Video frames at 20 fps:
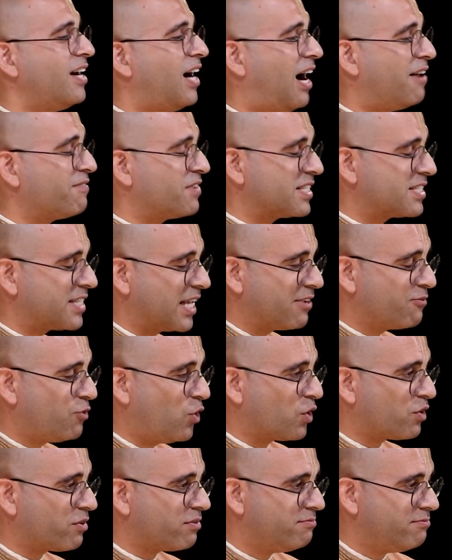after staying
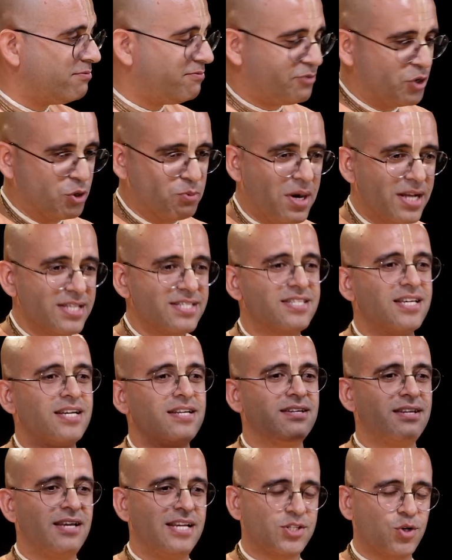for a few months
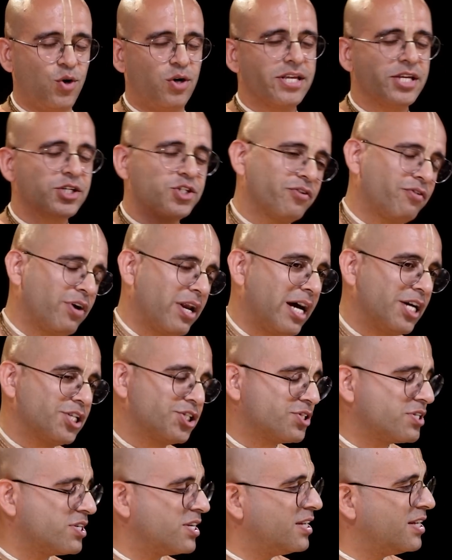in ISKCON east of
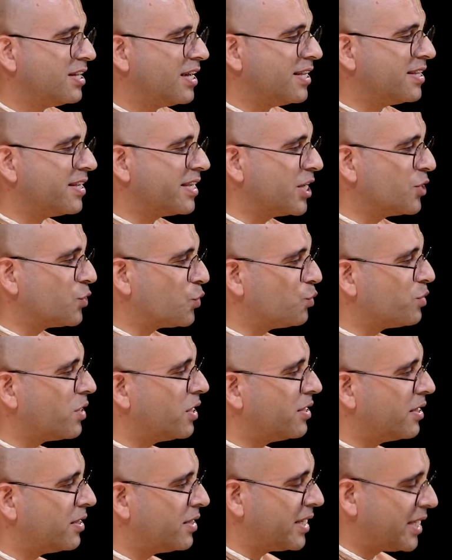Kailash in the
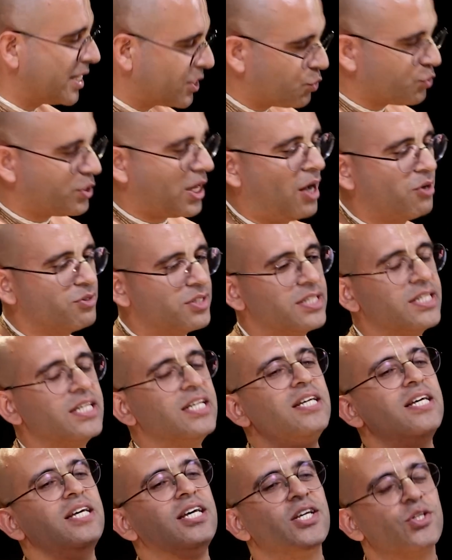year 2000,
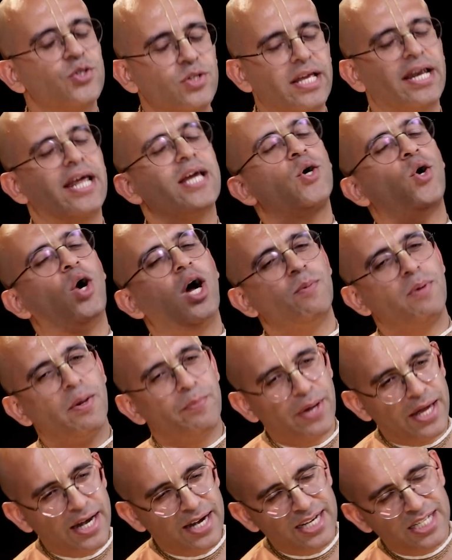so then I called my
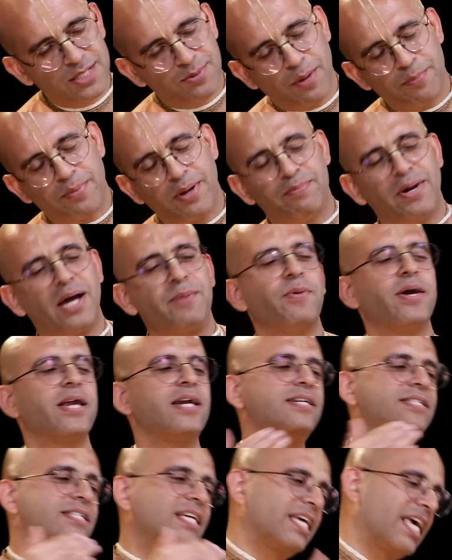parents. My
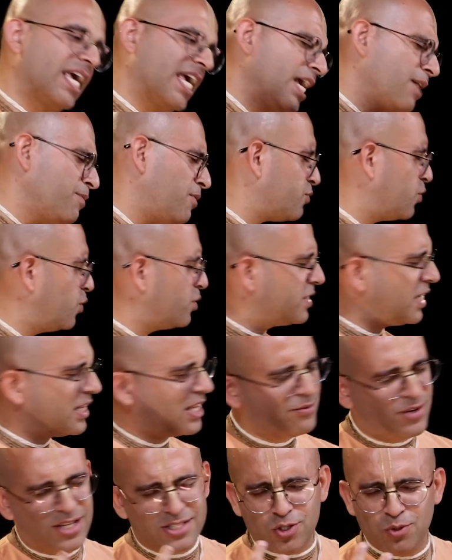parents, they came, of course,
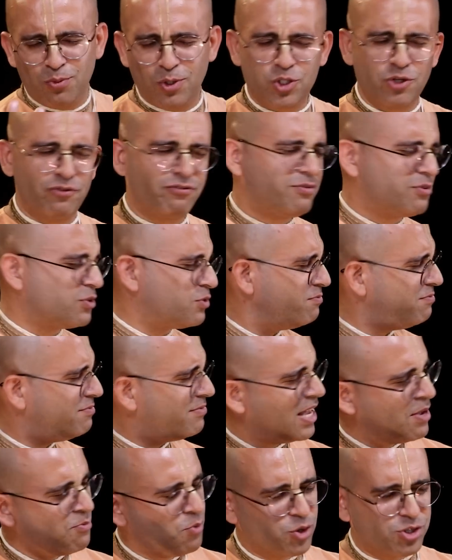and there was so much of
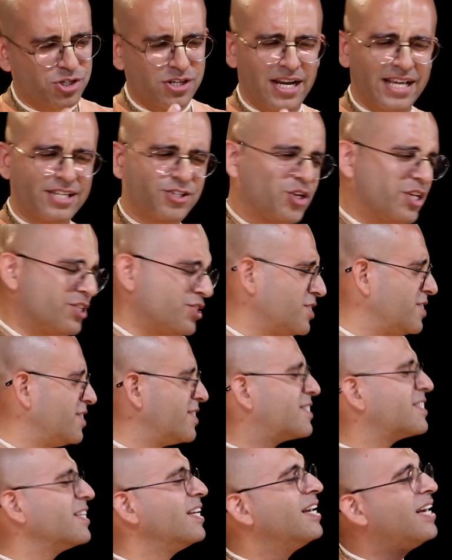emotional
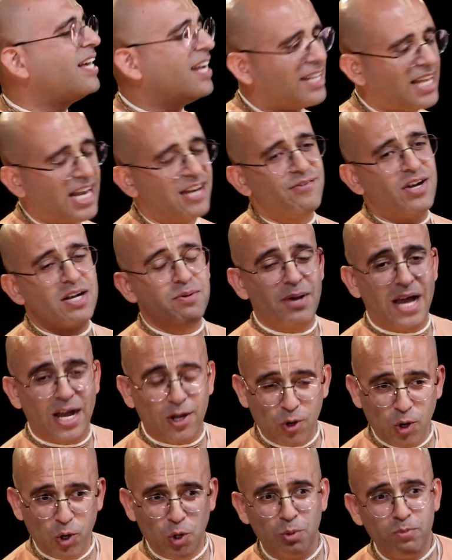exchanges. Then I went
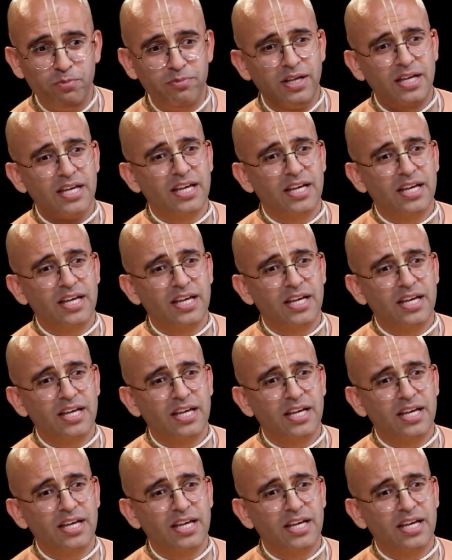back home.